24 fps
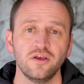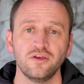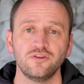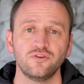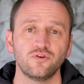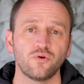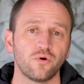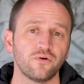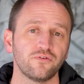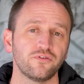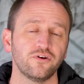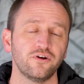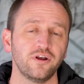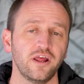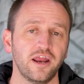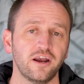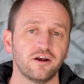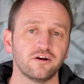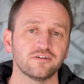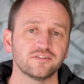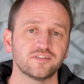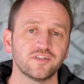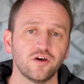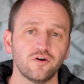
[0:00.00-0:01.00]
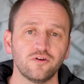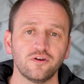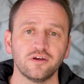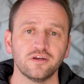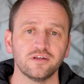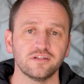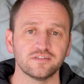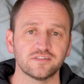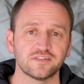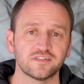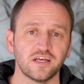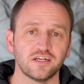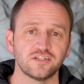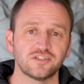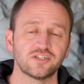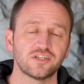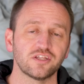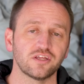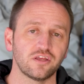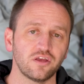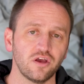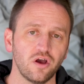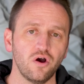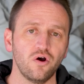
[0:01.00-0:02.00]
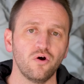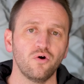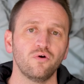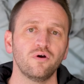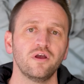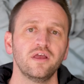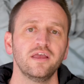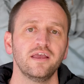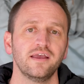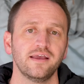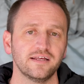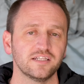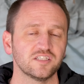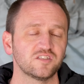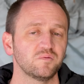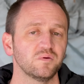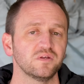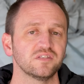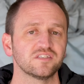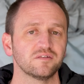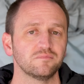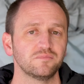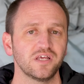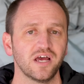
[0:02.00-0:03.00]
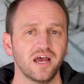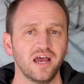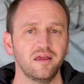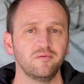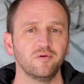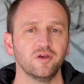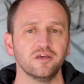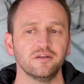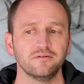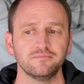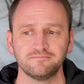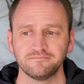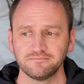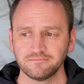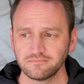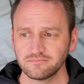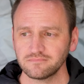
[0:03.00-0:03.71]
northern Arizona and such to go and spend some time in